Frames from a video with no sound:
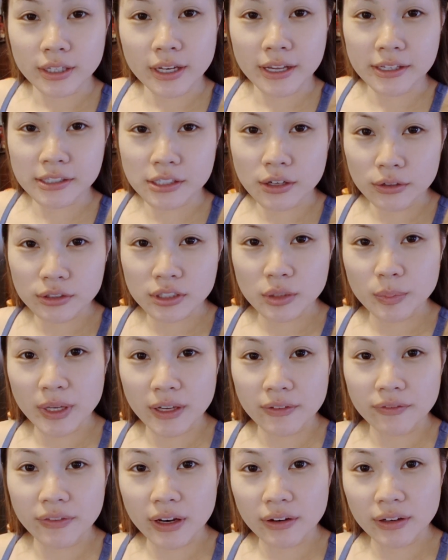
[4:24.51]
Today is going to be
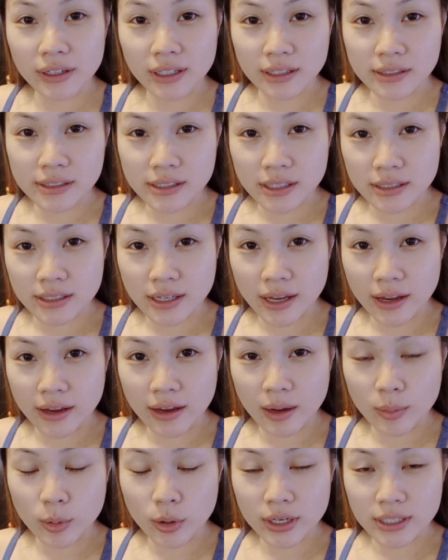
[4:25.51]
a very easy day.
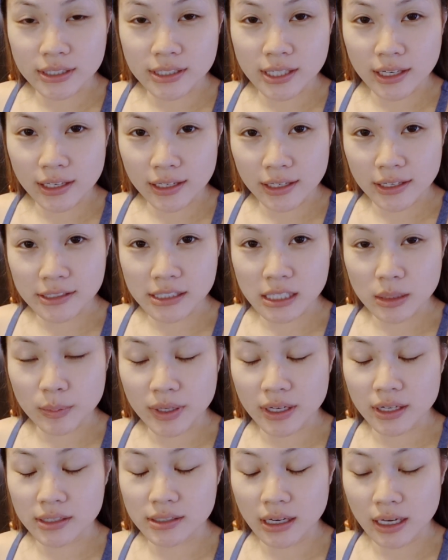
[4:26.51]
I'm going to take it easy
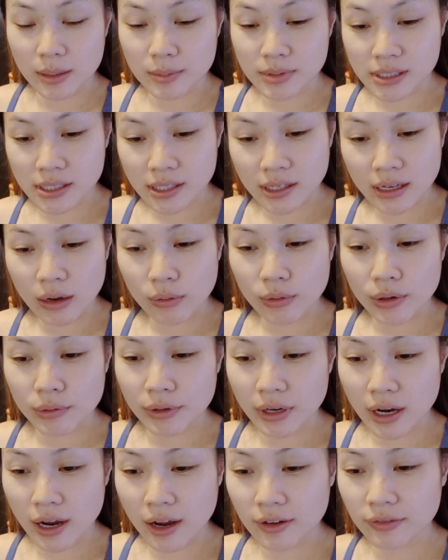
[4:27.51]
because I am sick. I want to
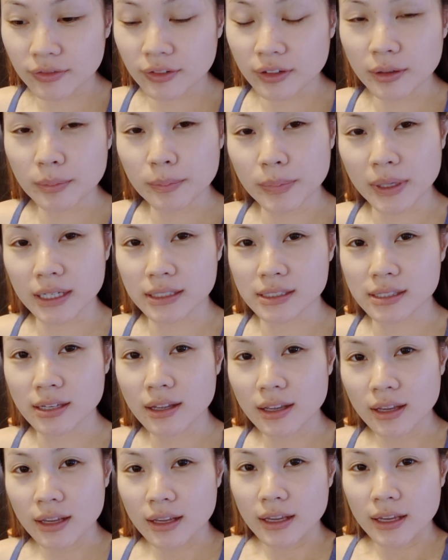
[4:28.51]
recover. But
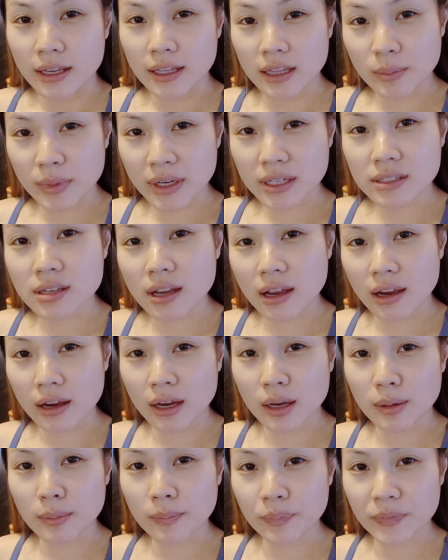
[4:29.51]
in the
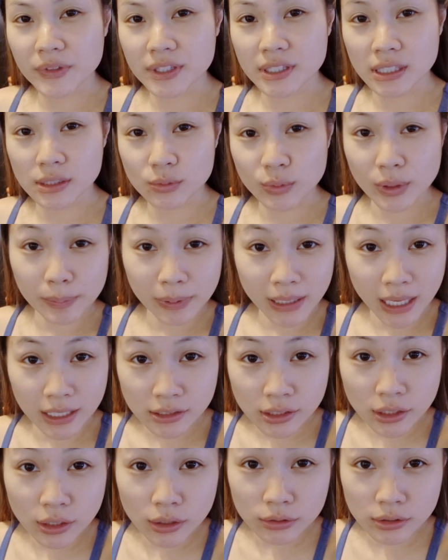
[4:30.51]
meantime, since we plan
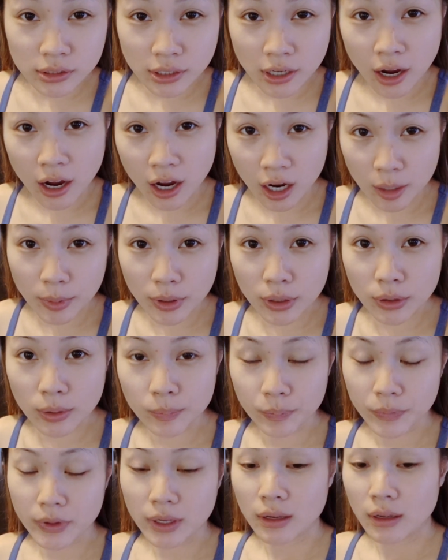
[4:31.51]
to go to
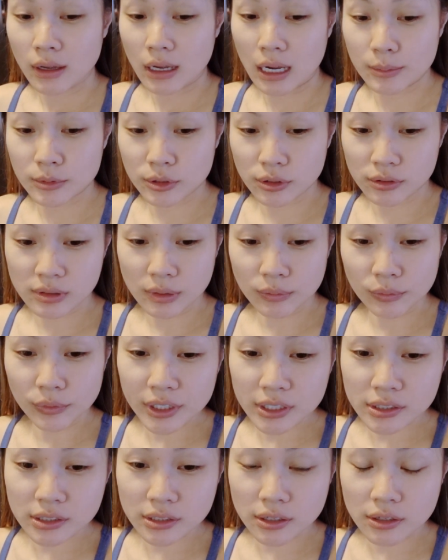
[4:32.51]
Cabo, I'm doing some
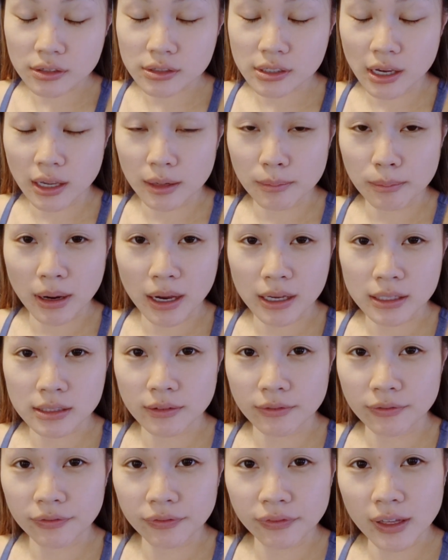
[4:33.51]
research and buying
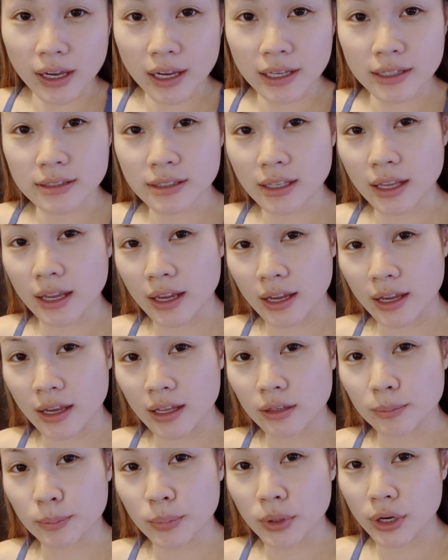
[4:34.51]
some flights
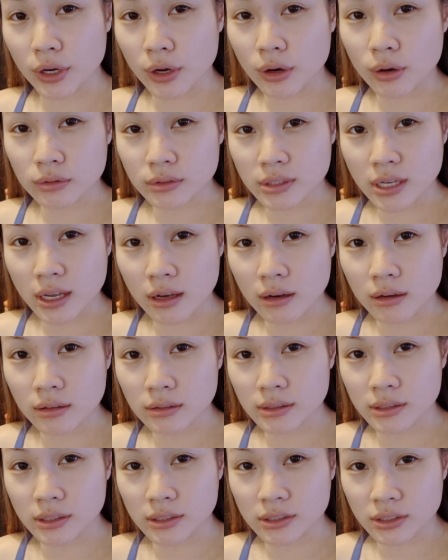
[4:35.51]
and booking
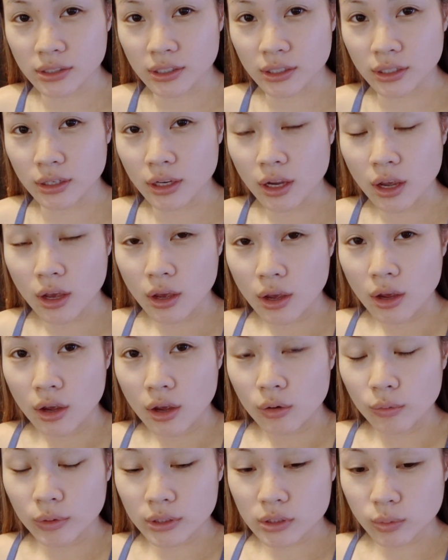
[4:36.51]
hotels to see
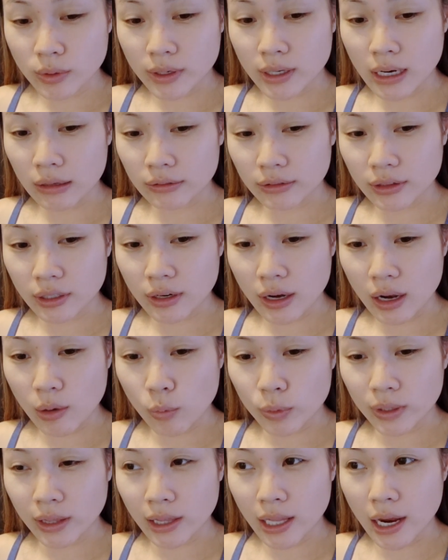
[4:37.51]
which one out there I
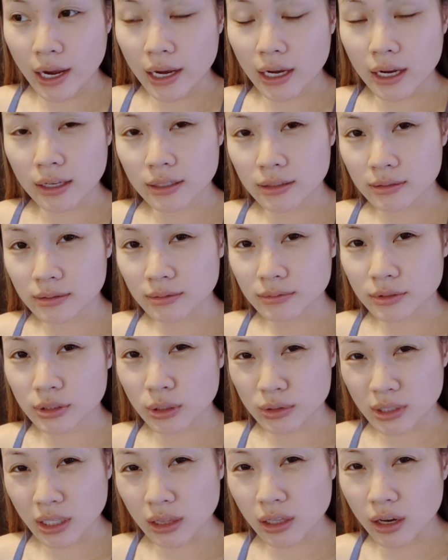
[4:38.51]
would like. So
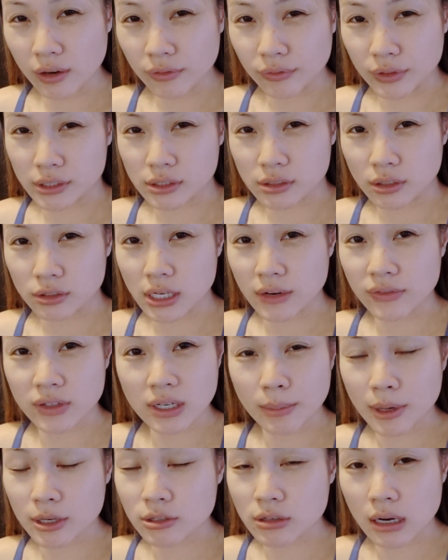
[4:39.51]
it's a lot of research. Every
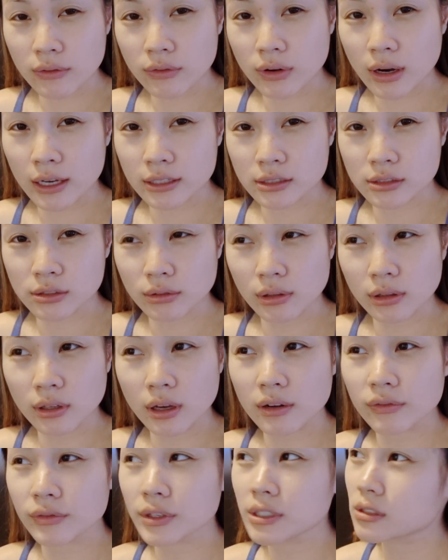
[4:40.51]
time I travel, I do a
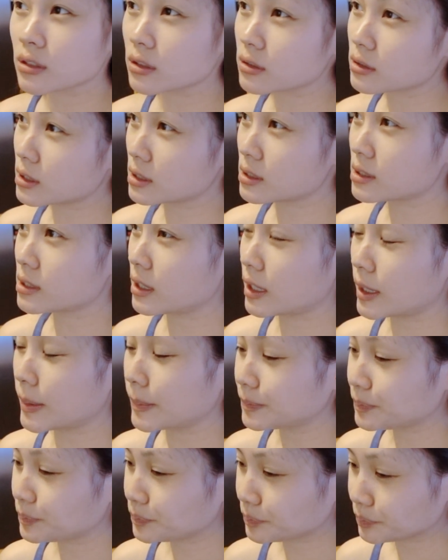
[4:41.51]
lot of research to see
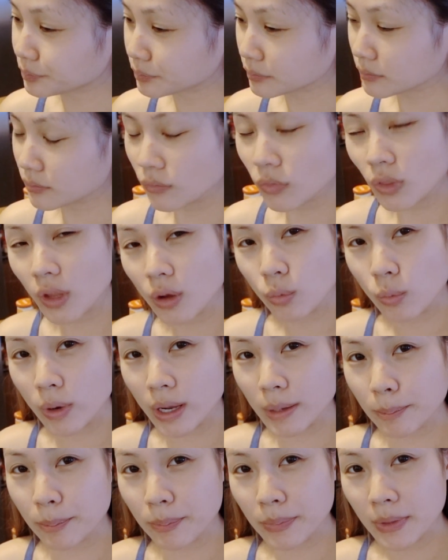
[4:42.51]

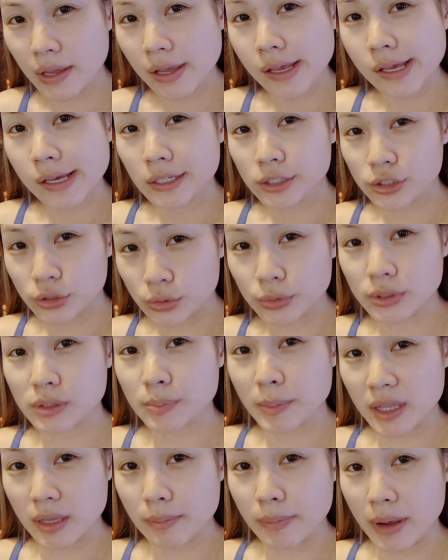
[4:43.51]
what suits
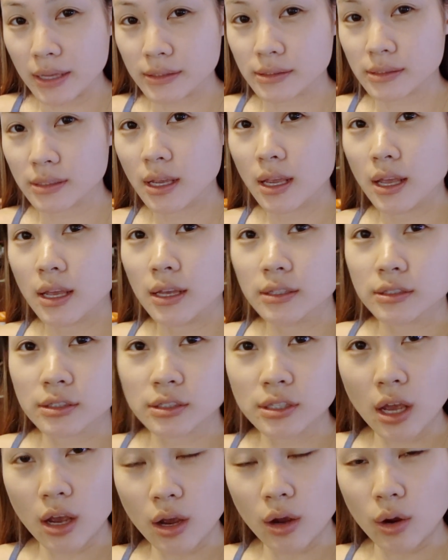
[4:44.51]
me the best.
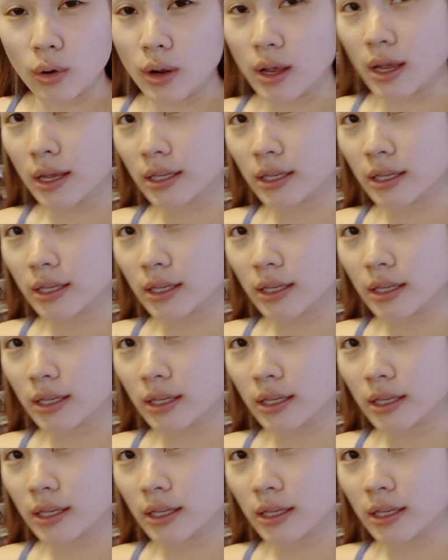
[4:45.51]
So